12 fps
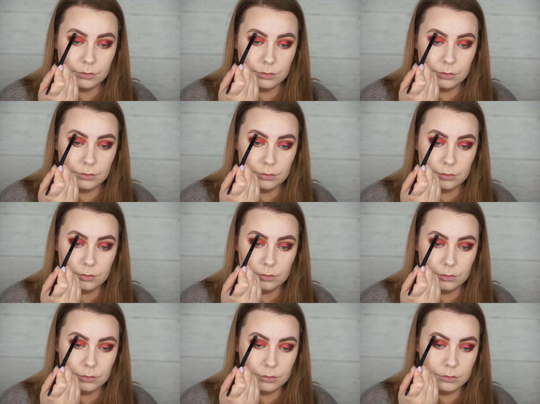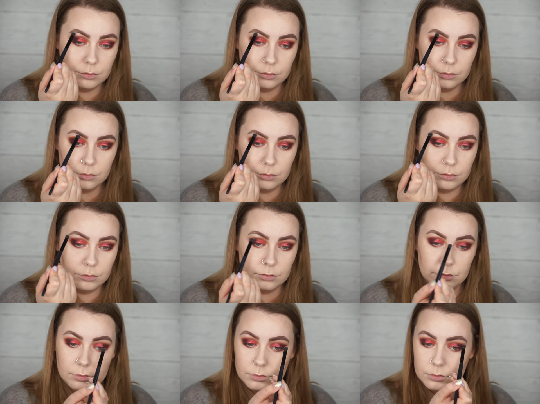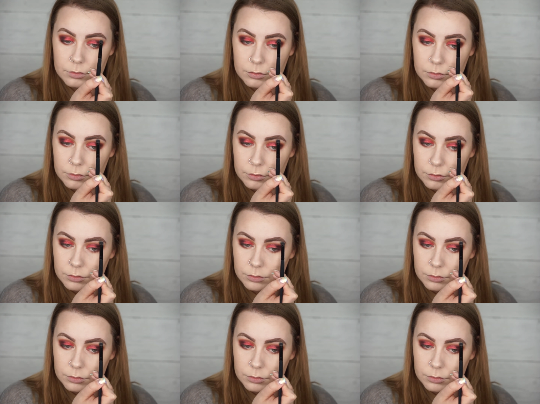(no one is talking)